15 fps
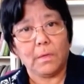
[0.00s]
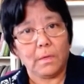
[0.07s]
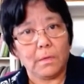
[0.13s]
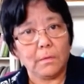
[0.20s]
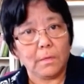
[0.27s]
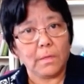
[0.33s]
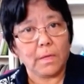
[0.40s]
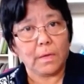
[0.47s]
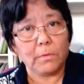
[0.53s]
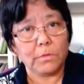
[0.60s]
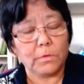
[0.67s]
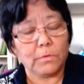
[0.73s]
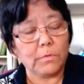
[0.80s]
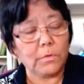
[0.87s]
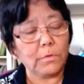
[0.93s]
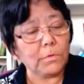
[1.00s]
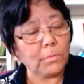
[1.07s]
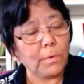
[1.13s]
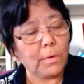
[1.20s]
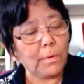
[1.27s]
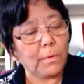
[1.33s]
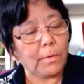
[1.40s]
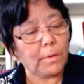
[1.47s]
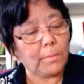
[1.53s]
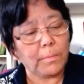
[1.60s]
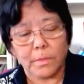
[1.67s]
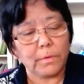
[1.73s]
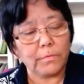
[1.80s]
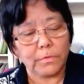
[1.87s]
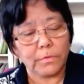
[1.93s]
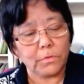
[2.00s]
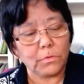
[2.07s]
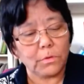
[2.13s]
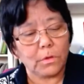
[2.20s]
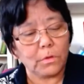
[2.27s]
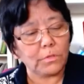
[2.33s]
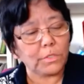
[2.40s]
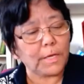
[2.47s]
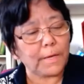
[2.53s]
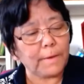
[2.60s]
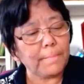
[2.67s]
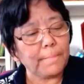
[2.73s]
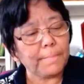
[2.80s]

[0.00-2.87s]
in the language of the tarot, of astrology.